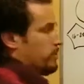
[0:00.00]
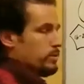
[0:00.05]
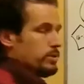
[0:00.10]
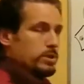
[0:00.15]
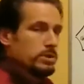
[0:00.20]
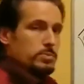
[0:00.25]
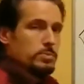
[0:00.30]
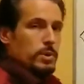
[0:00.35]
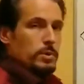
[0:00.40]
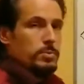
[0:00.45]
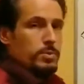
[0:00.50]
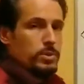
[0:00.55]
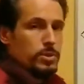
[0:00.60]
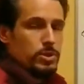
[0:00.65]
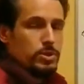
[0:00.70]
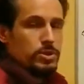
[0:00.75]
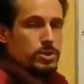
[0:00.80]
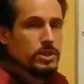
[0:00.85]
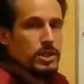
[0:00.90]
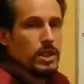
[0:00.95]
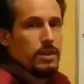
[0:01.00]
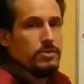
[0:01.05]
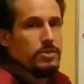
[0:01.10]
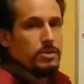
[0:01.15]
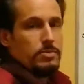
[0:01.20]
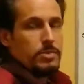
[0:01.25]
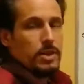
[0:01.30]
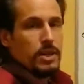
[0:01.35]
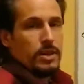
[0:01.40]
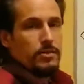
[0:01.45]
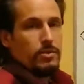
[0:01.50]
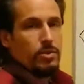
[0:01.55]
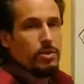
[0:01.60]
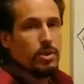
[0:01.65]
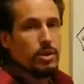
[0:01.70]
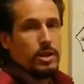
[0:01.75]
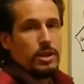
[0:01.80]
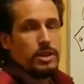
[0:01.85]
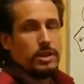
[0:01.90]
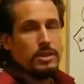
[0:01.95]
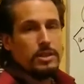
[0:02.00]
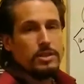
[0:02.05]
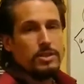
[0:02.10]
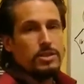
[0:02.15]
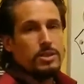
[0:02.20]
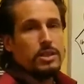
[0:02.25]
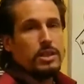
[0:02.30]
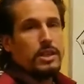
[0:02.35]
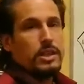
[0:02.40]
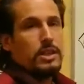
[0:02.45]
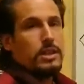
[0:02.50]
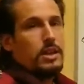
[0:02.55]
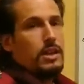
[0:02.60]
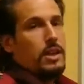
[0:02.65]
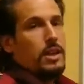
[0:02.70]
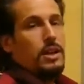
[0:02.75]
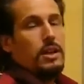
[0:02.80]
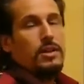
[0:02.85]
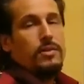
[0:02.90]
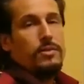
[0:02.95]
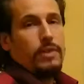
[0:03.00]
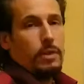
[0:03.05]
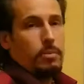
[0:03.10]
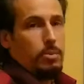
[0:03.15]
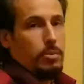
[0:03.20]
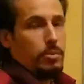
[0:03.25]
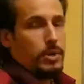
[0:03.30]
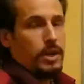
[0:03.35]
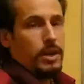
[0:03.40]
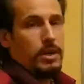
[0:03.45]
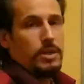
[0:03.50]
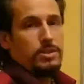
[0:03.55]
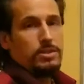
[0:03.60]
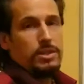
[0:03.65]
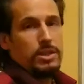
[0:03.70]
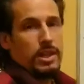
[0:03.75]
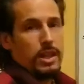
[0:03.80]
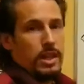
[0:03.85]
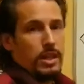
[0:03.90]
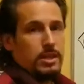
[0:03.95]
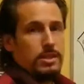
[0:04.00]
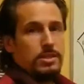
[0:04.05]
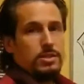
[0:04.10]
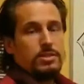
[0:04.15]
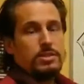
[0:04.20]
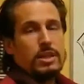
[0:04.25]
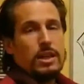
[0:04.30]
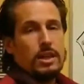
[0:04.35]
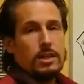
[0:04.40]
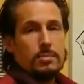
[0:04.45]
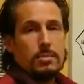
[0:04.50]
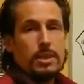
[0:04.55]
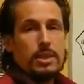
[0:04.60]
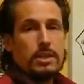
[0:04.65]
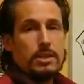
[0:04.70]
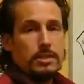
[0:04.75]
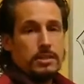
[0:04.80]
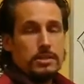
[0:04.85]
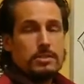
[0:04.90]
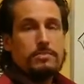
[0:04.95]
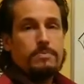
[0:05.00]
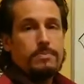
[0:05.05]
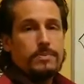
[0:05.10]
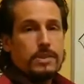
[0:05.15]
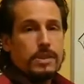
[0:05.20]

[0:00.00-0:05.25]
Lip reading: that voltage, people usually have some kind of chronic condition like fibromyalgia, cancer, diabetes,